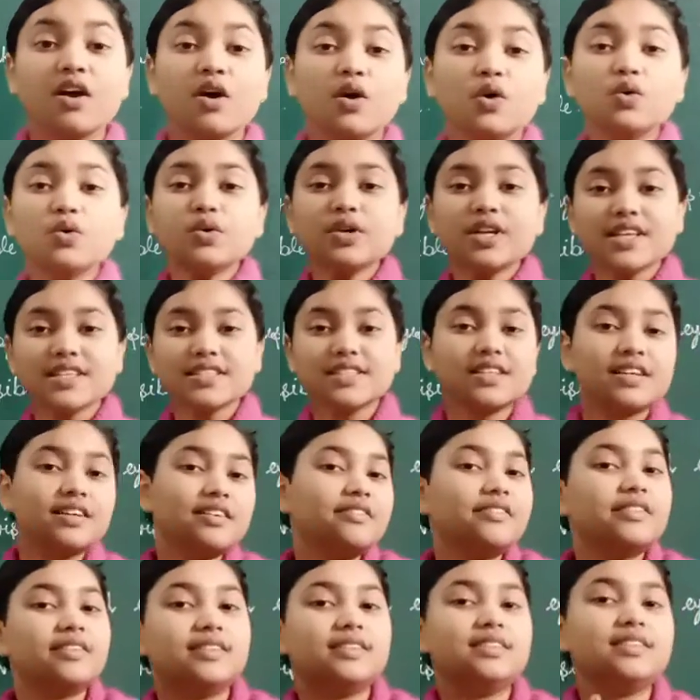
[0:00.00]
Who
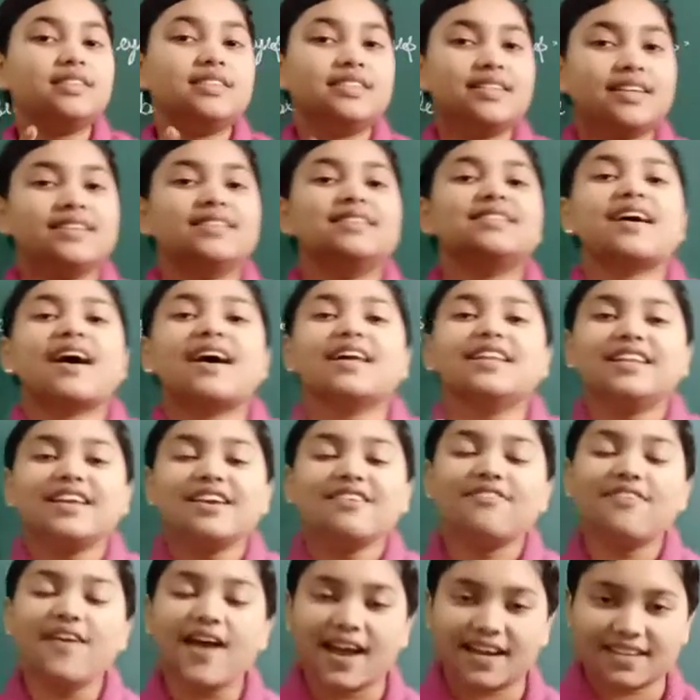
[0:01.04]
discovered Tyndall
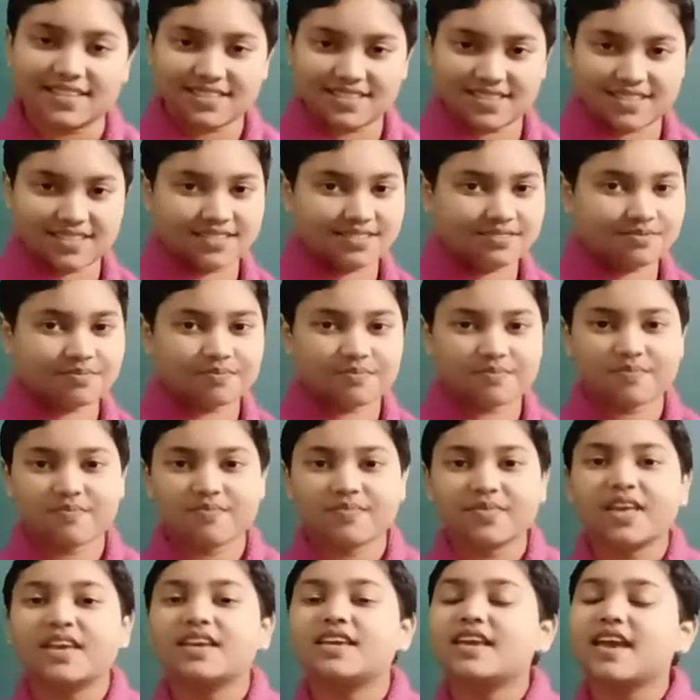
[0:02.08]
effect?
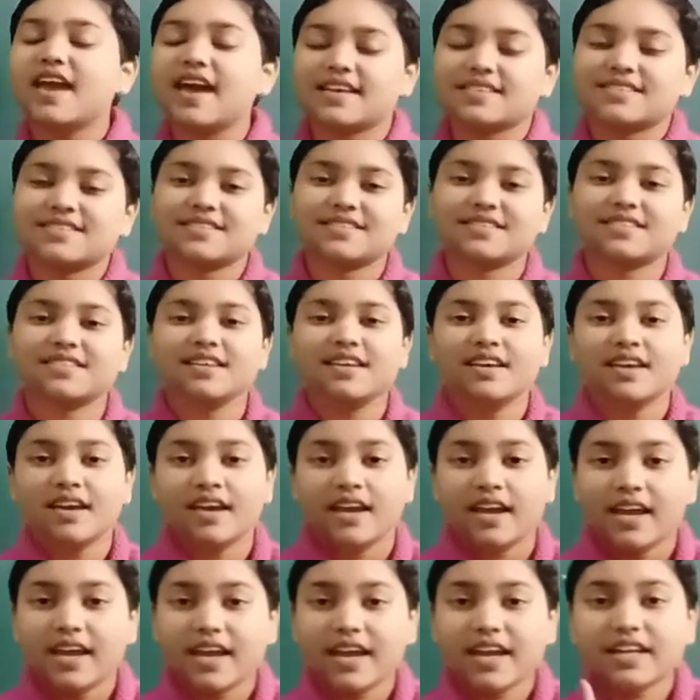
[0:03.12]
Yes,
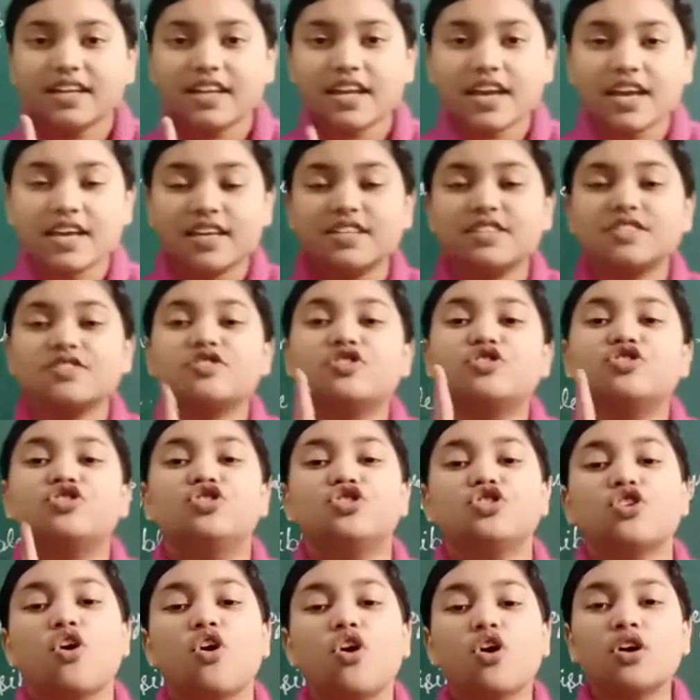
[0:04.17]
it
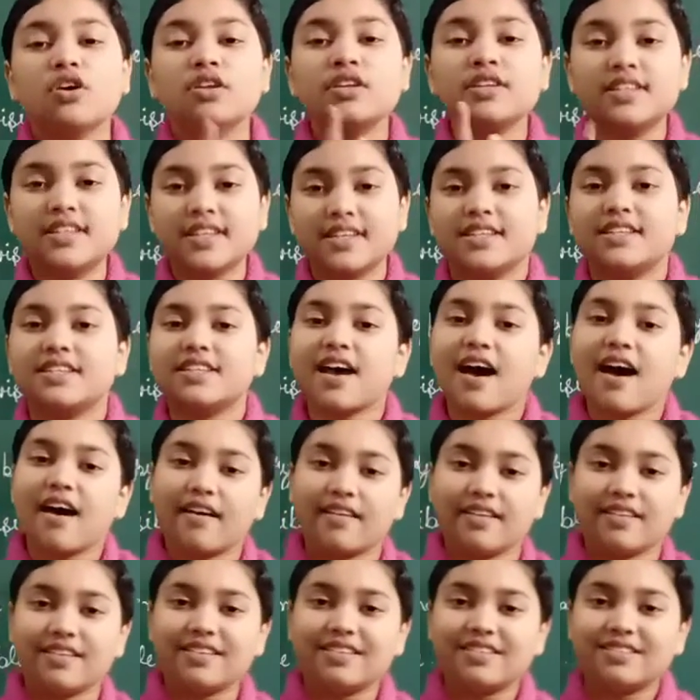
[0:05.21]
is John
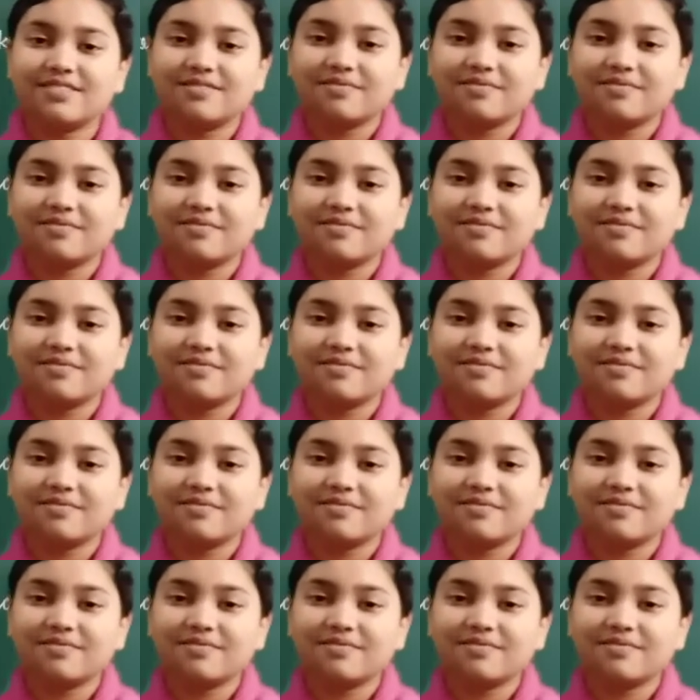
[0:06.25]
Tyndall.